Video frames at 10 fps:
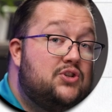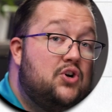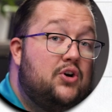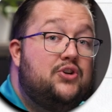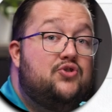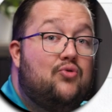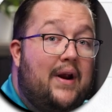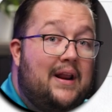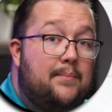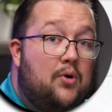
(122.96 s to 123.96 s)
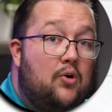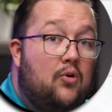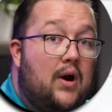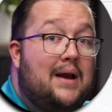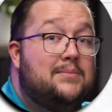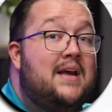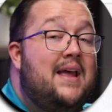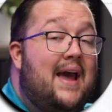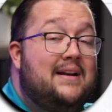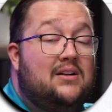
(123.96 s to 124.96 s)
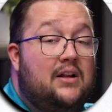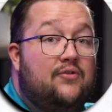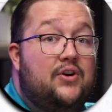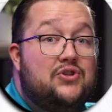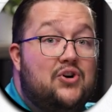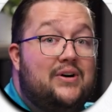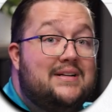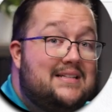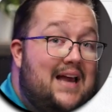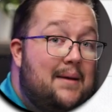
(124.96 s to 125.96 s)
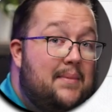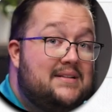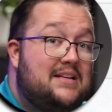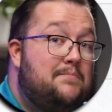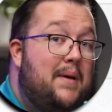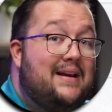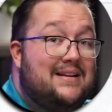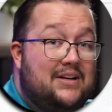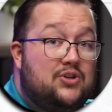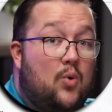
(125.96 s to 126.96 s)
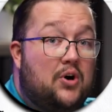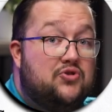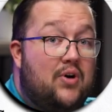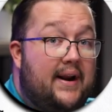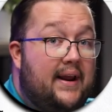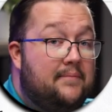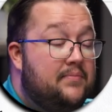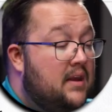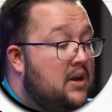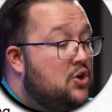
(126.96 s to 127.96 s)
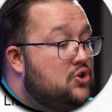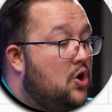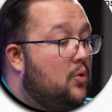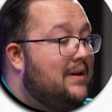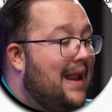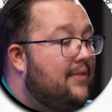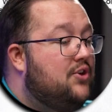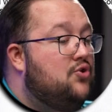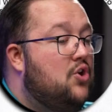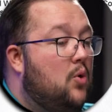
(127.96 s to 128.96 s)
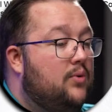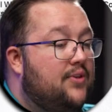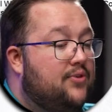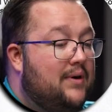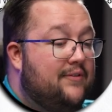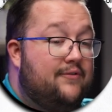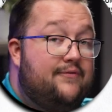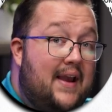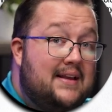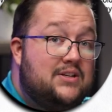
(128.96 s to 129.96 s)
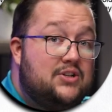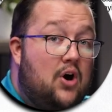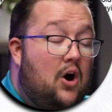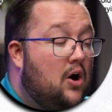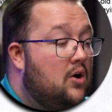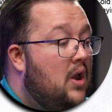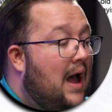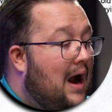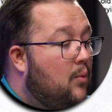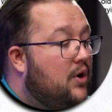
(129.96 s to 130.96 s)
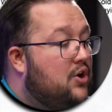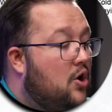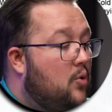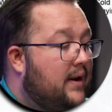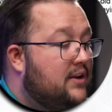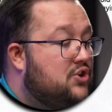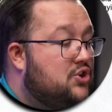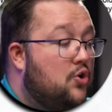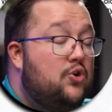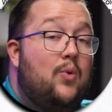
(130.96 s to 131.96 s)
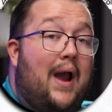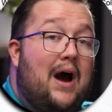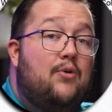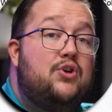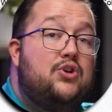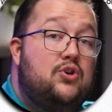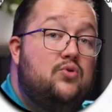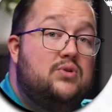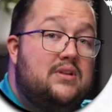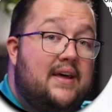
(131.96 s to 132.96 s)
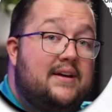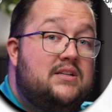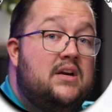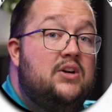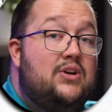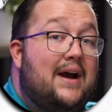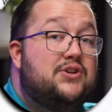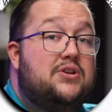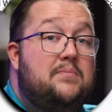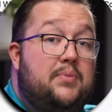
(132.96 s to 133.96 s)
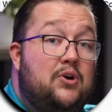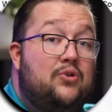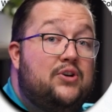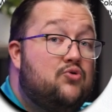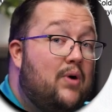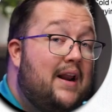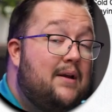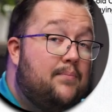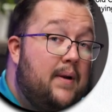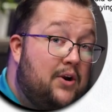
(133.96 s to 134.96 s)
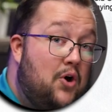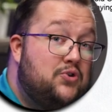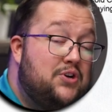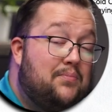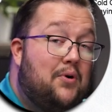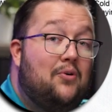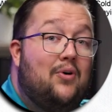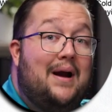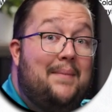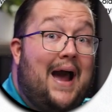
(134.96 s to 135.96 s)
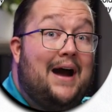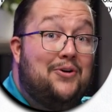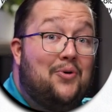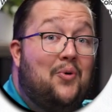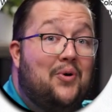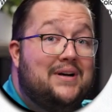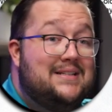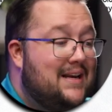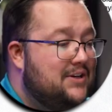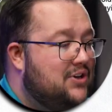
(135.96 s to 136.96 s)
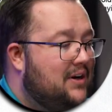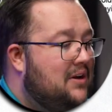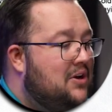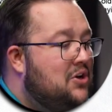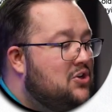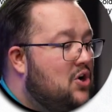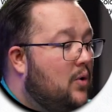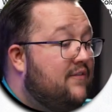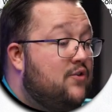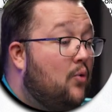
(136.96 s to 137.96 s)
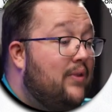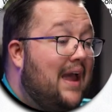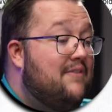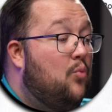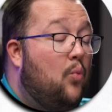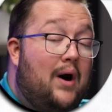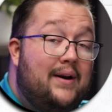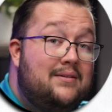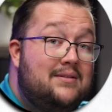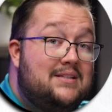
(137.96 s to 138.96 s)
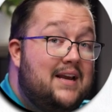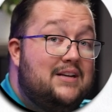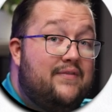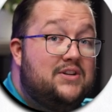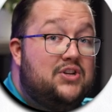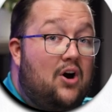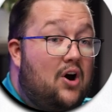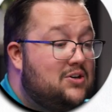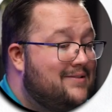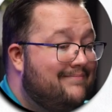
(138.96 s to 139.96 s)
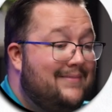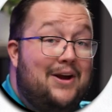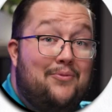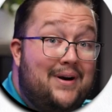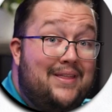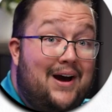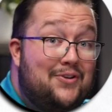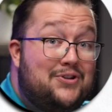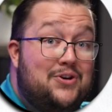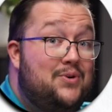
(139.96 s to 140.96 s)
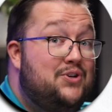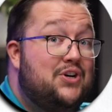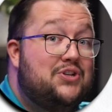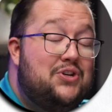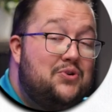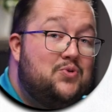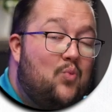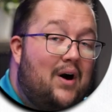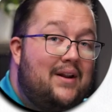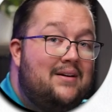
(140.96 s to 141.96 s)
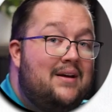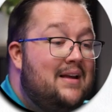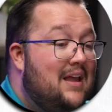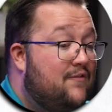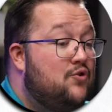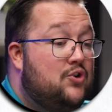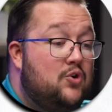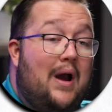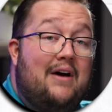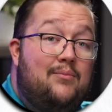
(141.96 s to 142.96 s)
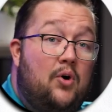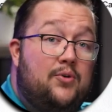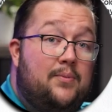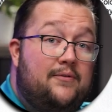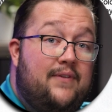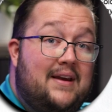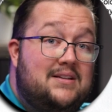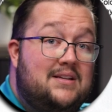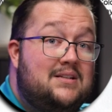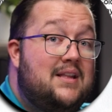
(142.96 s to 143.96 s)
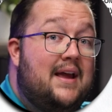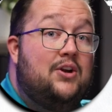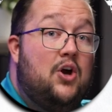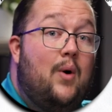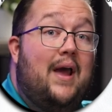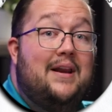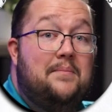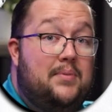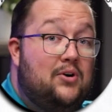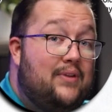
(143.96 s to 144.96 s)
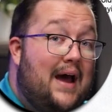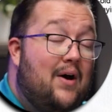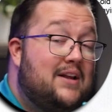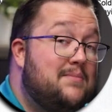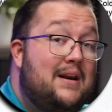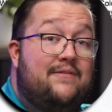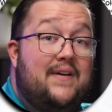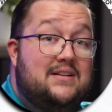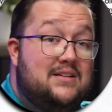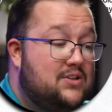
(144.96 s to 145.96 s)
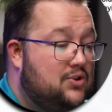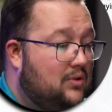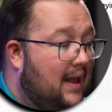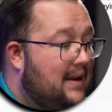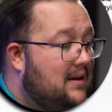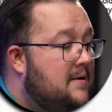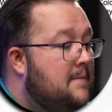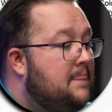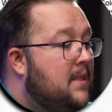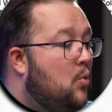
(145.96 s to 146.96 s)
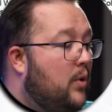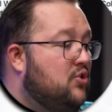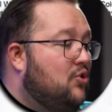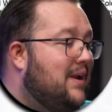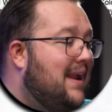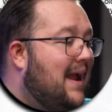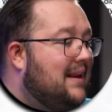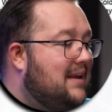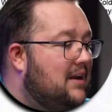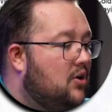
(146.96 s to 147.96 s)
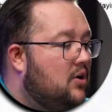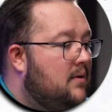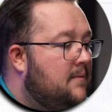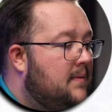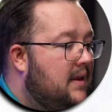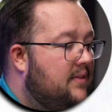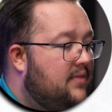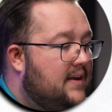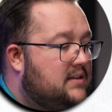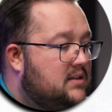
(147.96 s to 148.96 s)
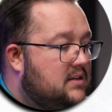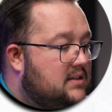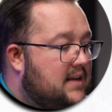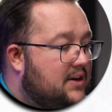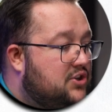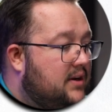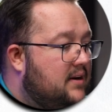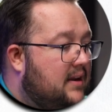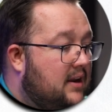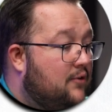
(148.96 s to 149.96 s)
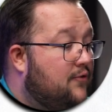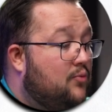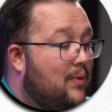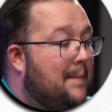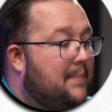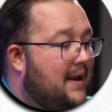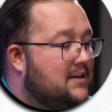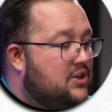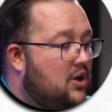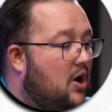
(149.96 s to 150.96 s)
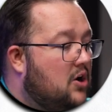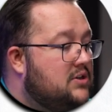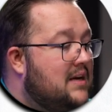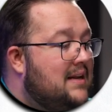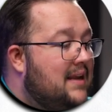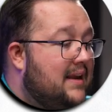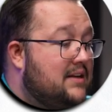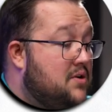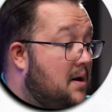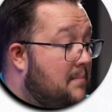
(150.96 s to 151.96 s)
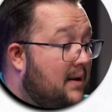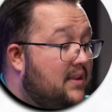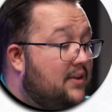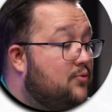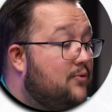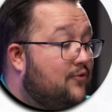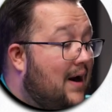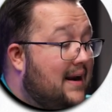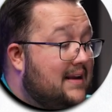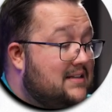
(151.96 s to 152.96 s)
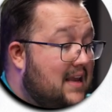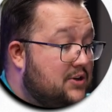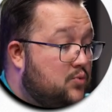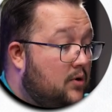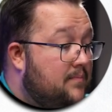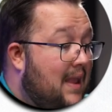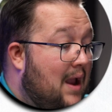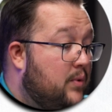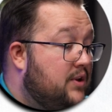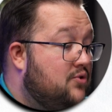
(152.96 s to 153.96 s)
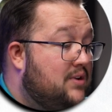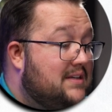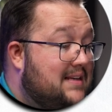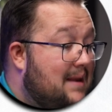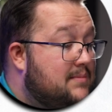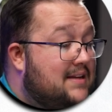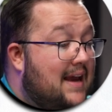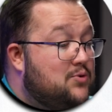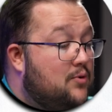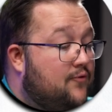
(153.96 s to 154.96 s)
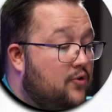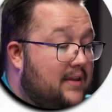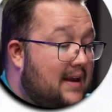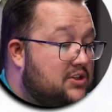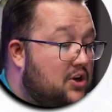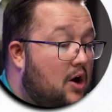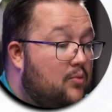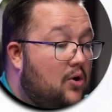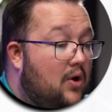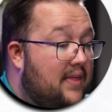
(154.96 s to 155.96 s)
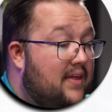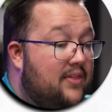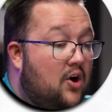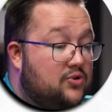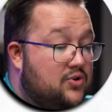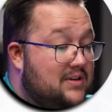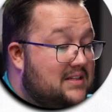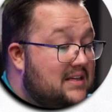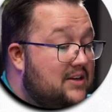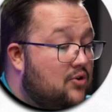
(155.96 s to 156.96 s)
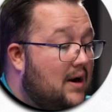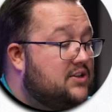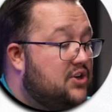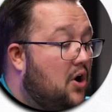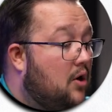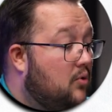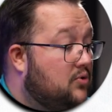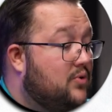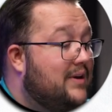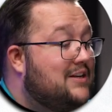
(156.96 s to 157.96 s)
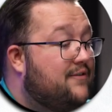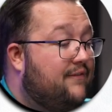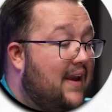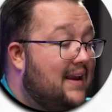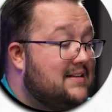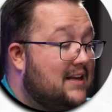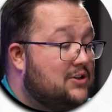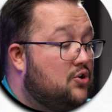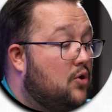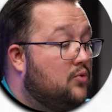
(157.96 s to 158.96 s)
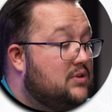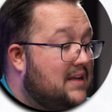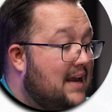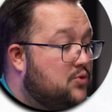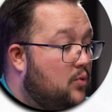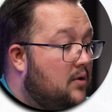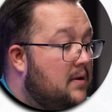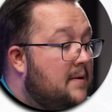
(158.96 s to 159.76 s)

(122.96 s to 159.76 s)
certain training programs and delivering certain assignments that's baked into our training. So now that you know what the 3 different phases are, I want to go in and show you how to use this to actually build a training and coaching program at your organization. So if you only have one stage of SDRs, get rid of the other 2 and just use one. If you do have multiple phases, then go ahead and build out as many phases as you'd like. What you're looking at here in this section here for ramping SDRs is a Monday through Friday schedule. And we do the same schedule for the SDR role and then also the senior SDR role. So each phase gets their own schedule.